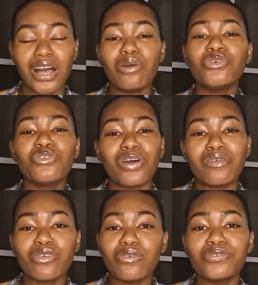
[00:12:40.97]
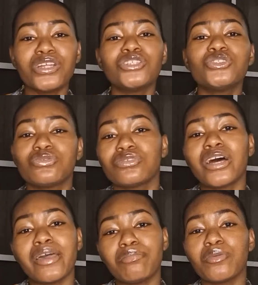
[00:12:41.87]
How will you even have confidence to even
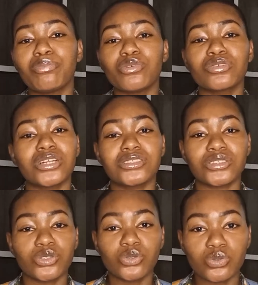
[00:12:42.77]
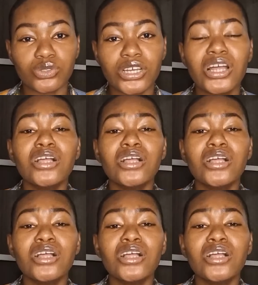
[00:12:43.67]
hype a product that is not good?